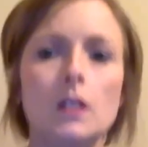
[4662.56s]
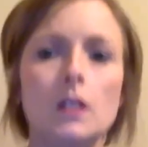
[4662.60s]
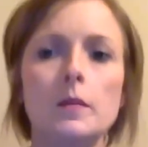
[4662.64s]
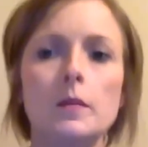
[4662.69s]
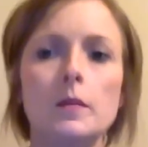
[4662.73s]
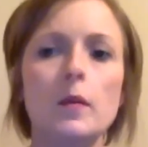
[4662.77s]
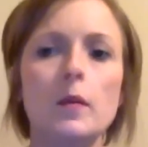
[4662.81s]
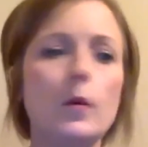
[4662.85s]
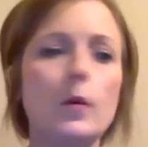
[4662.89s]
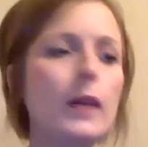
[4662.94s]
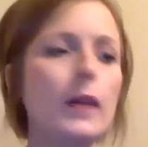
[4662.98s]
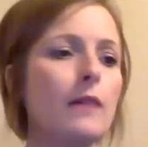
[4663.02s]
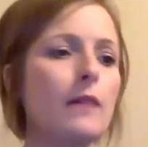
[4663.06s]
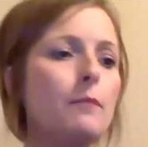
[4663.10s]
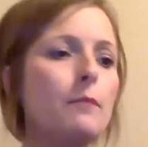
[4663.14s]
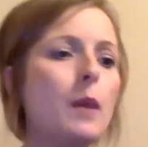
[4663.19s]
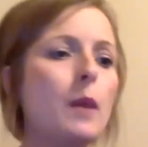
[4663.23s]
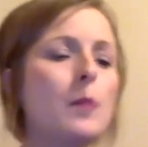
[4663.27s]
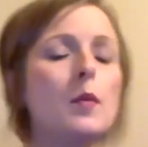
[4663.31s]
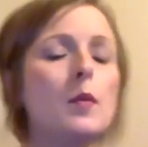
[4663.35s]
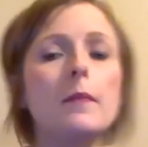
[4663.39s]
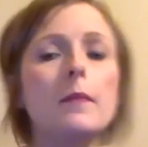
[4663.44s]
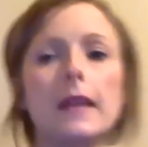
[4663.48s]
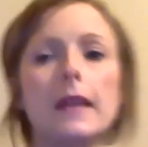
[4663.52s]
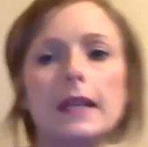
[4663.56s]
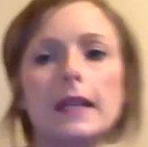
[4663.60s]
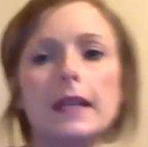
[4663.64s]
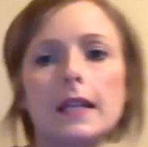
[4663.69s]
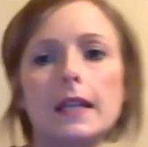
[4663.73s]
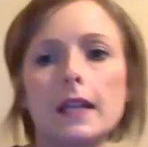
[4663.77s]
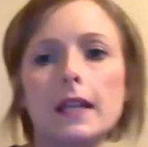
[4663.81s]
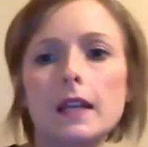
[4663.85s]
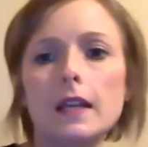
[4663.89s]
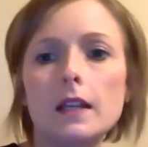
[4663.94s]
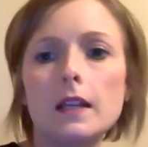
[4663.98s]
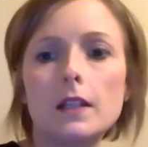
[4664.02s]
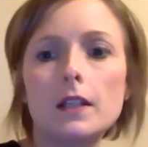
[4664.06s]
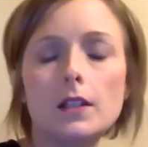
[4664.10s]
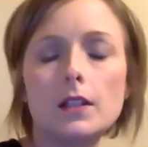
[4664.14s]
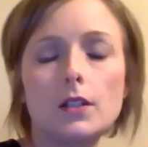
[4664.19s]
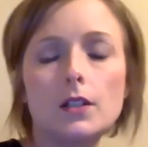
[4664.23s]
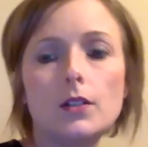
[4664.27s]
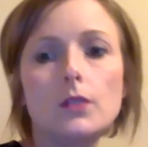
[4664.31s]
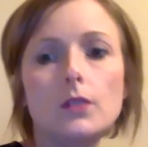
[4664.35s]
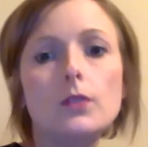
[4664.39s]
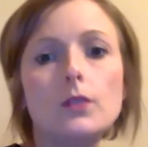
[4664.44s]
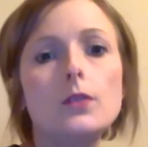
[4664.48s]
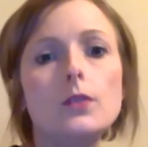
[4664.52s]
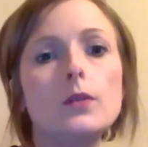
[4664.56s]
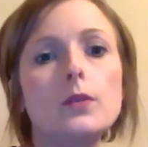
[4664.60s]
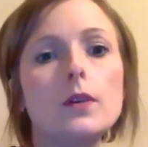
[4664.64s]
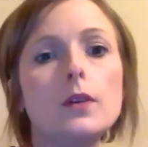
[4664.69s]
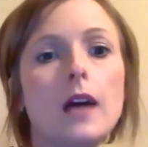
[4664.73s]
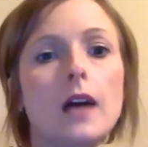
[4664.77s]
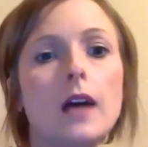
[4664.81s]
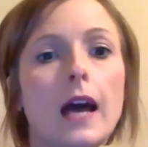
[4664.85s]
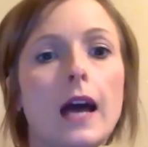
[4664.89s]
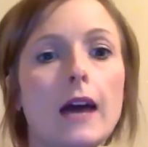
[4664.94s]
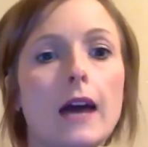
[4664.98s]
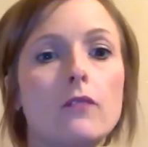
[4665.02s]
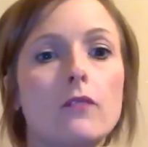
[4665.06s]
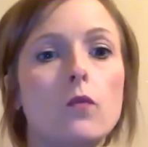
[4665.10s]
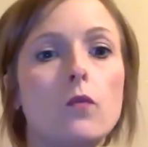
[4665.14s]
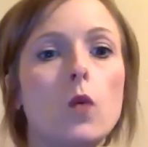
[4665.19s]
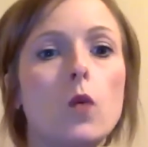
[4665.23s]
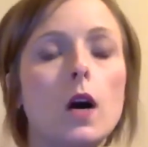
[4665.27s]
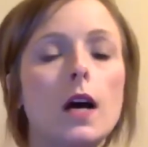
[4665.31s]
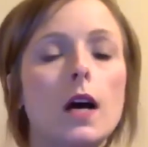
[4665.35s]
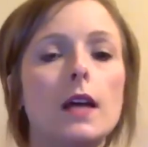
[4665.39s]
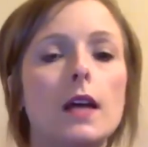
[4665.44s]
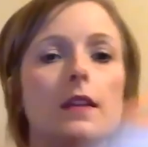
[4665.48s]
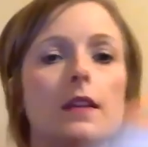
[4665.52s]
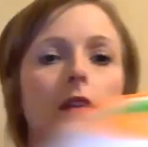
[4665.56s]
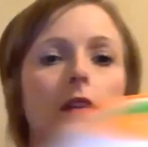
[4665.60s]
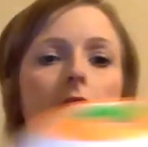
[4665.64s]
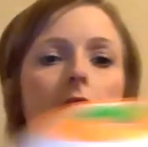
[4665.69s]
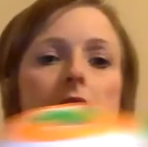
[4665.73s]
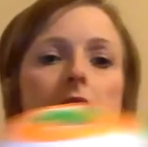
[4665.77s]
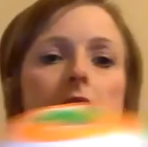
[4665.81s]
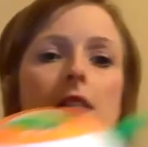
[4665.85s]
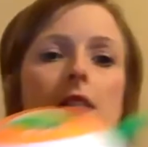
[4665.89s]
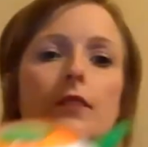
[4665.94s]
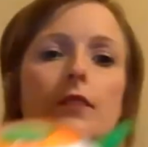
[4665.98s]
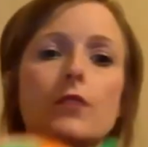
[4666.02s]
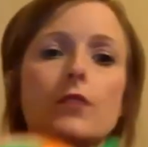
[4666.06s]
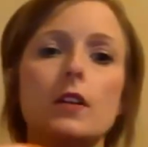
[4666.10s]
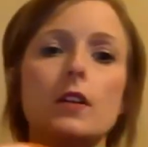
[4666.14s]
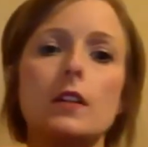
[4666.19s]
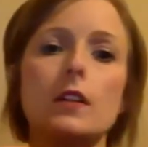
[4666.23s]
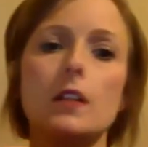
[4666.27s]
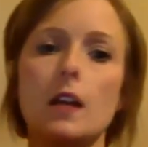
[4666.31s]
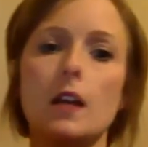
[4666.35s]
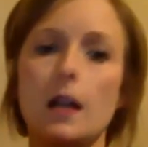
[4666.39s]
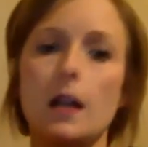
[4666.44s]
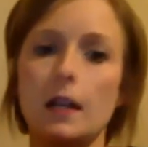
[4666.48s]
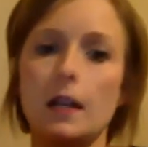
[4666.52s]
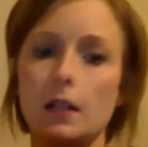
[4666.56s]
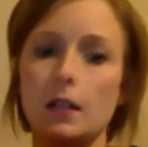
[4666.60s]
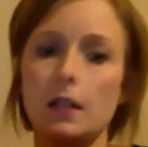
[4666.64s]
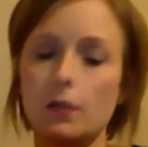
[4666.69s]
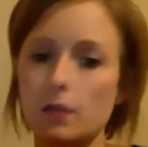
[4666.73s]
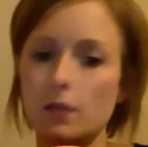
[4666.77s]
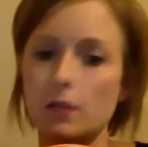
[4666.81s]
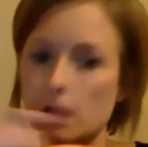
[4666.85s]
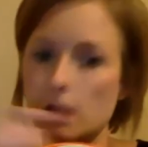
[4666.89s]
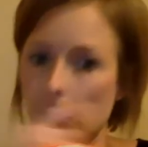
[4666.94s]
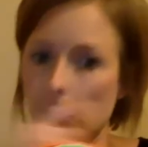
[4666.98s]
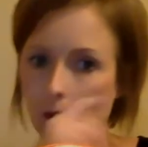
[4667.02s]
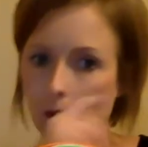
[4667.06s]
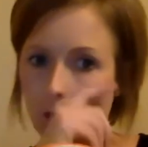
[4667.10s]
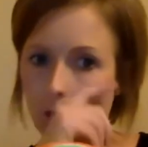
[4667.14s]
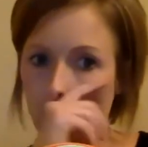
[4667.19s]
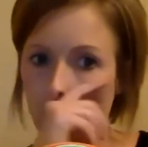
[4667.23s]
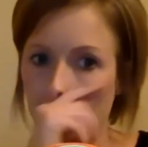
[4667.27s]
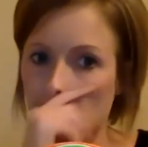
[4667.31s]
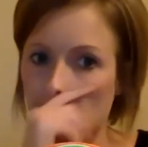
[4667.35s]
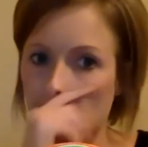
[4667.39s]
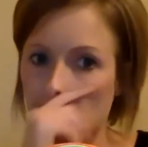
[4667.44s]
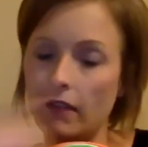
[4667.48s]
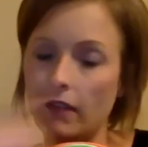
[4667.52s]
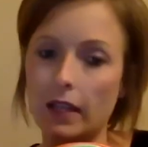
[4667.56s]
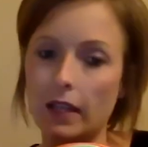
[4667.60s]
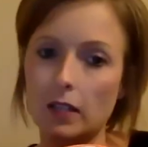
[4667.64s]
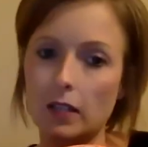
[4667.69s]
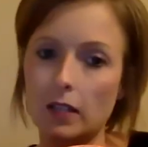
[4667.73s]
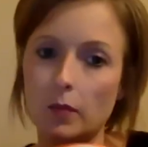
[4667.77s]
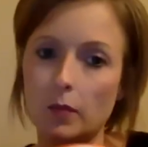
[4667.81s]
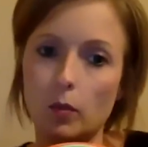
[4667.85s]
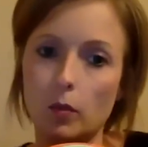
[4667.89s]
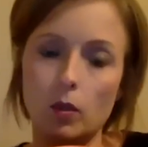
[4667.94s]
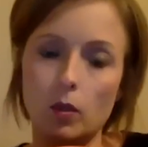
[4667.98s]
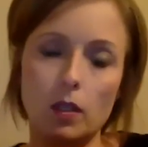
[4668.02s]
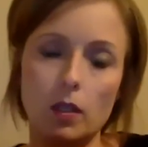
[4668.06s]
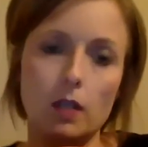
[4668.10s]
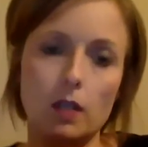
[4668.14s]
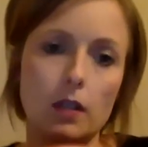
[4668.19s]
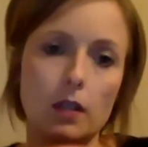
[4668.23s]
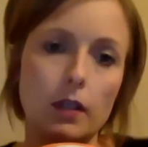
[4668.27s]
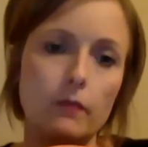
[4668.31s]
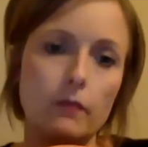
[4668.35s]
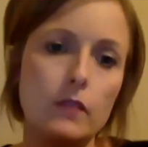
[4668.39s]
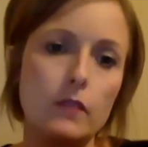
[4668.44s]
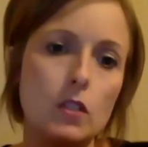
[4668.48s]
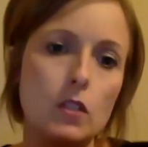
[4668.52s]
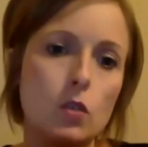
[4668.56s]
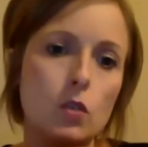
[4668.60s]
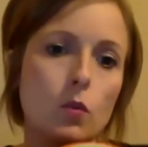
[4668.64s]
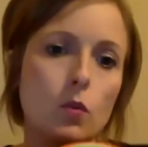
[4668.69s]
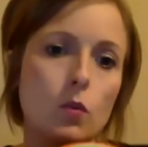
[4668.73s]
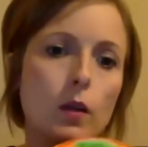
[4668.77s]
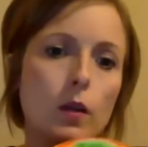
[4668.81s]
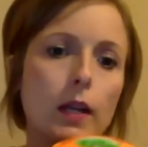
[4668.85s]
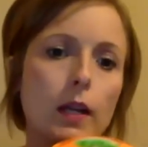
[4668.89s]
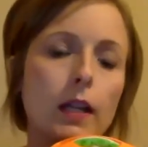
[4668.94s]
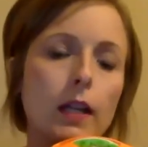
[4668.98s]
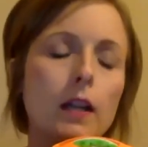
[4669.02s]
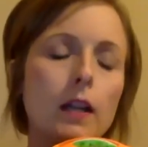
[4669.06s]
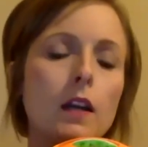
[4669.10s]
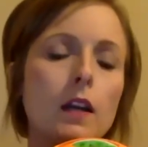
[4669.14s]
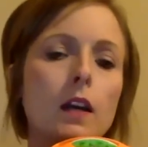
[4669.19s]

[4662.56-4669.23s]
But we have Bubble Mania. You have one that is different than I do. This is what was available in our inventory.